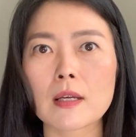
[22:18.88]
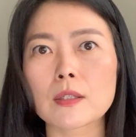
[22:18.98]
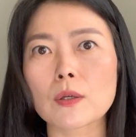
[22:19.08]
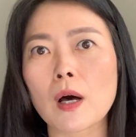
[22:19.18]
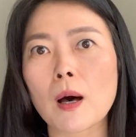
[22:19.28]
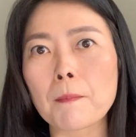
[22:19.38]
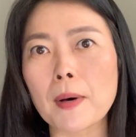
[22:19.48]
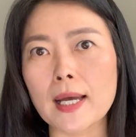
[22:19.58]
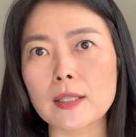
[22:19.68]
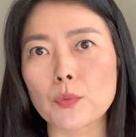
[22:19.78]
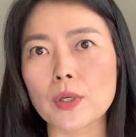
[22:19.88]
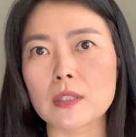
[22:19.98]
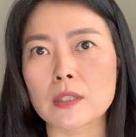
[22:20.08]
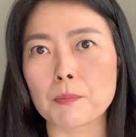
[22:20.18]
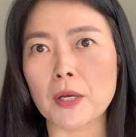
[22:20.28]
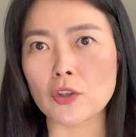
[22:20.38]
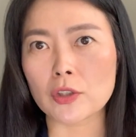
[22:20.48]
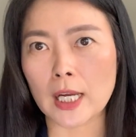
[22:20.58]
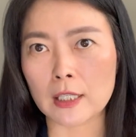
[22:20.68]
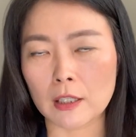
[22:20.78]
So combined with a special
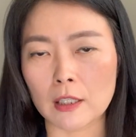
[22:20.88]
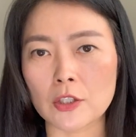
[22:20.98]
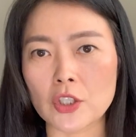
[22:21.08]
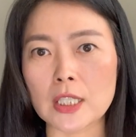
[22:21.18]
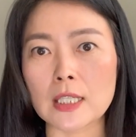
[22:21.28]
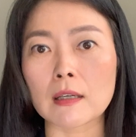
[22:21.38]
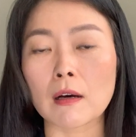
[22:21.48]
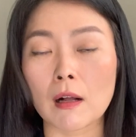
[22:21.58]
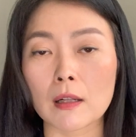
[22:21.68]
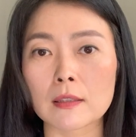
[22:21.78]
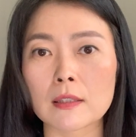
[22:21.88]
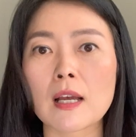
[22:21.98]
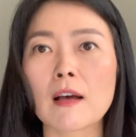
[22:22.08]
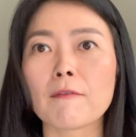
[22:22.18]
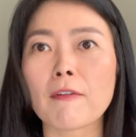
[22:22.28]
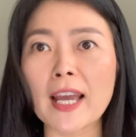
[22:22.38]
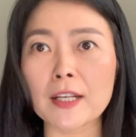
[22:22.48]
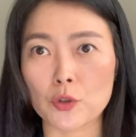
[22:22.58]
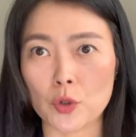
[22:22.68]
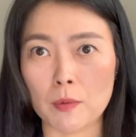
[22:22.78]
technology called
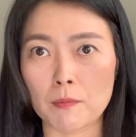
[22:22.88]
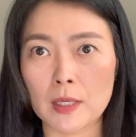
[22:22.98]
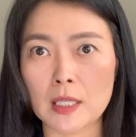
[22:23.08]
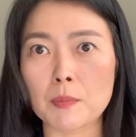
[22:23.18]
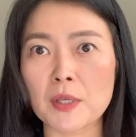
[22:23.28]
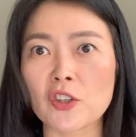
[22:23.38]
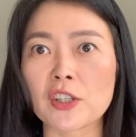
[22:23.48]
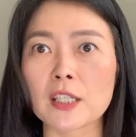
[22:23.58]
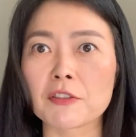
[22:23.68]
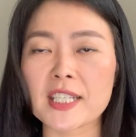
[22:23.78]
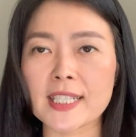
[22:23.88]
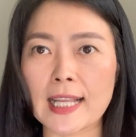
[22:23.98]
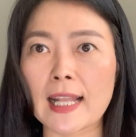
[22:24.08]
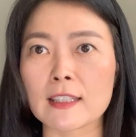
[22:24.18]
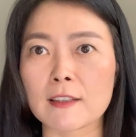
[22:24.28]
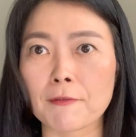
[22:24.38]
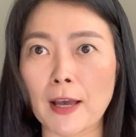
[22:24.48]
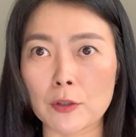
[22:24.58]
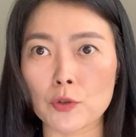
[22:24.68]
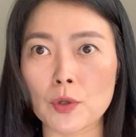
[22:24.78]
phytosome, especially green select
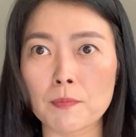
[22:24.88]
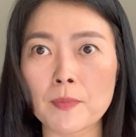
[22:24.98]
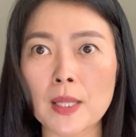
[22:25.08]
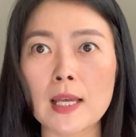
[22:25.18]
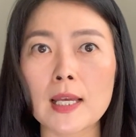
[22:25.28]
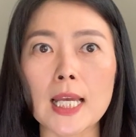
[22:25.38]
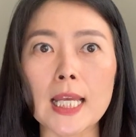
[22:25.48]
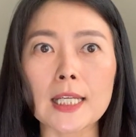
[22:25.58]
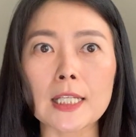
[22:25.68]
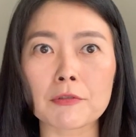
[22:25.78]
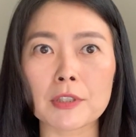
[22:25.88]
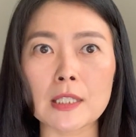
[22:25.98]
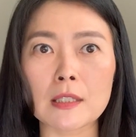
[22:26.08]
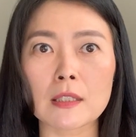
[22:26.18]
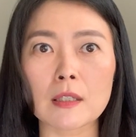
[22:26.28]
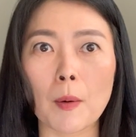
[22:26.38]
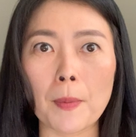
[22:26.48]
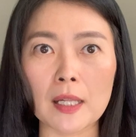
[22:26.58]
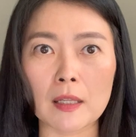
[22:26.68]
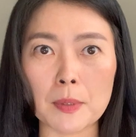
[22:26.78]
phytosome, it increases the
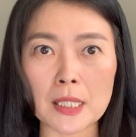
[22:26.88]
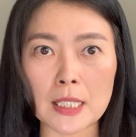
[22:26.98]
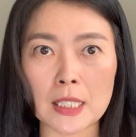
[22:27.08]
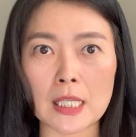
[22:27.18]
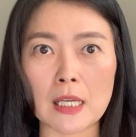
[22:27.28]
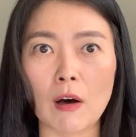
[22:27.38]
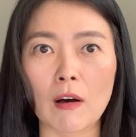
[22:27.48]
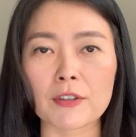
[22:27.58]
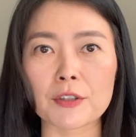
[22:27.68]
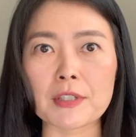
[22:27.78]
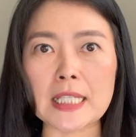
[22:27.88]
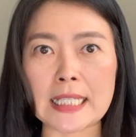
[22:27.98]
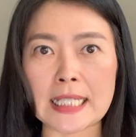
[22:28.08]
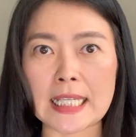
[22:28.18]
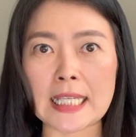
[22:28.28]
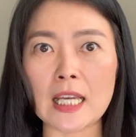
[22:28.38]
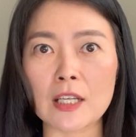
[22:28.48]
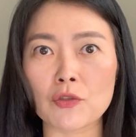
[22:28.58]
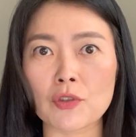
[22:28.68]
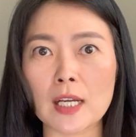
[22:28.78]
availability of green tea
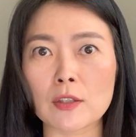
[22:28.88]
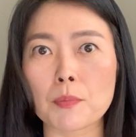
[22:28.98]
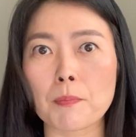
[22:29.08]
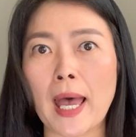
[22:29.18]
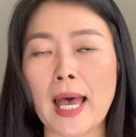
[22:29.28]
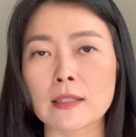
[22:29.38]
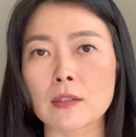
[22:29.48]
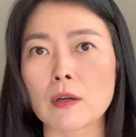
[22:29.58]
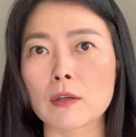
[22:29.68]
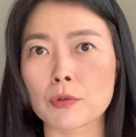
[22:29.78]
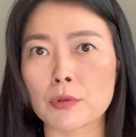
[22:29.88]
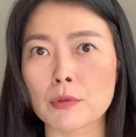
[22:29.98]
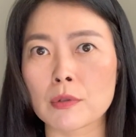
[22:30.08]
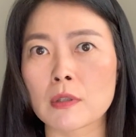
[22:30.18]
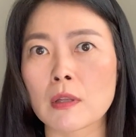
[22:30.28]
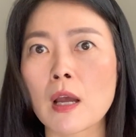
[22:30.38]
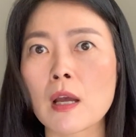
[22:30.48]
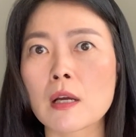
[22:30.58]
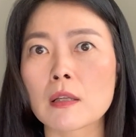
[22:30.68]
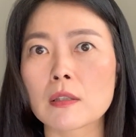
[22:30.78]
extract to pass across
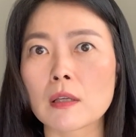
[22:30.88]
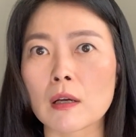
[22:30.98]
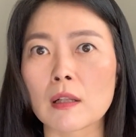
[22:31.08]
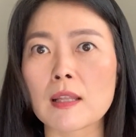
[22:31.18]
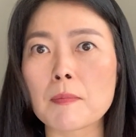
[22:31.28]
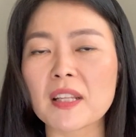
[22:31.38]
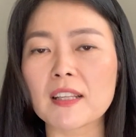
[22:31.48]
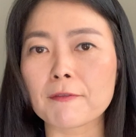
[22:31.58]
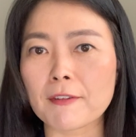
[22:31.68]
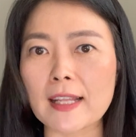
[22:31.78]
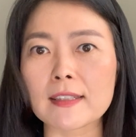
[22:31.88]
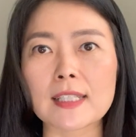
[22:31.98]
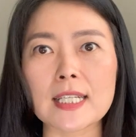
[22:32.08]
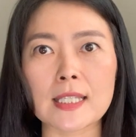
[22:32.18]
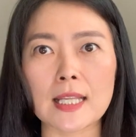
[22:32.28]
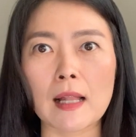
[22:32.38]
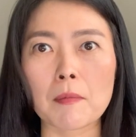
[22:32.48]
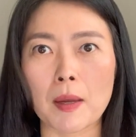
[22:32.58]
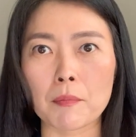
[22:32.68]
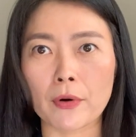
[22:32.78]
the lipid-friendly cell
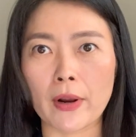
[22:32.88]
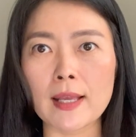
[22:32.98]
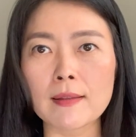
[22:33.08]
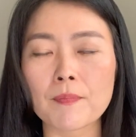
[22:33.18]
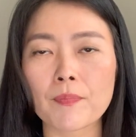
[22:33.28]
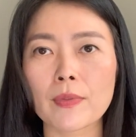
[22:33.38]
membrane